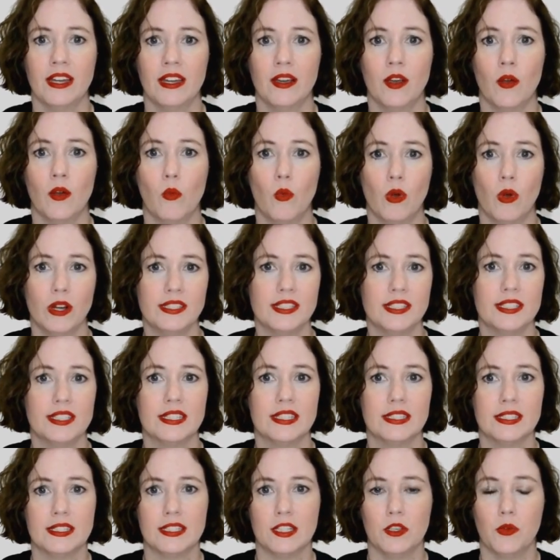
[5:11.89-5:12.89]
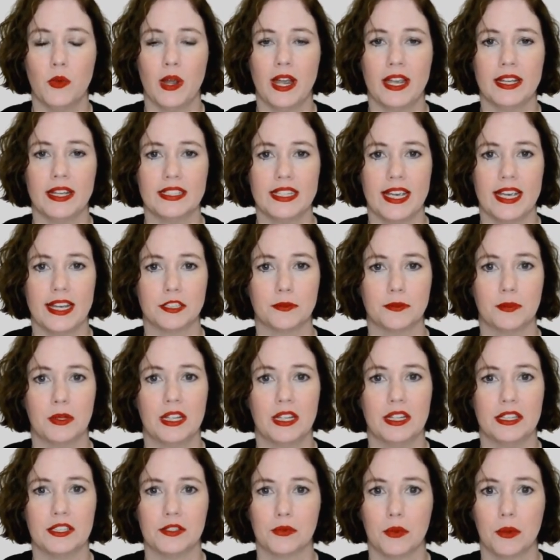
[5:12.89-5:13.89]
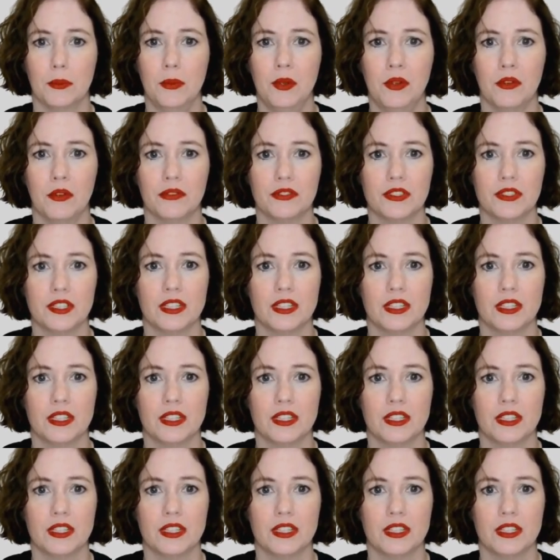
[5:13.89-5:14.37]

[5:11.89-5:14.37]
once the CUI attachment is removed.